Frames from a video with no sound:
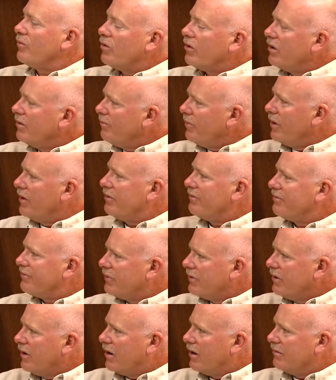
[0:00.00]
more about
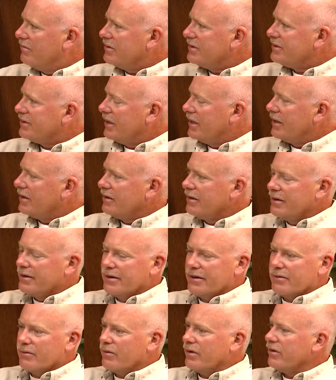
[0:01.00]
fur harvesting,
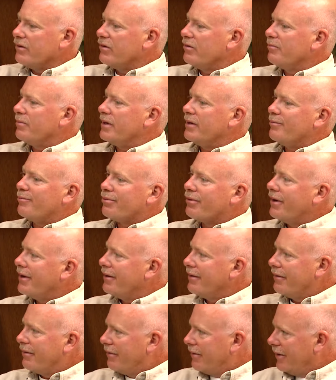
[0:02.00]
whether it be
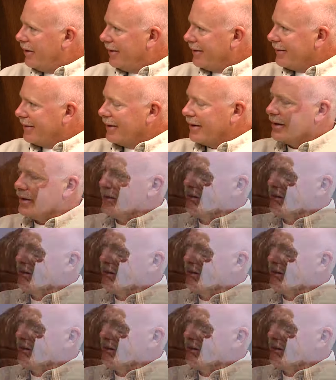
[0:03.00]
predator hunting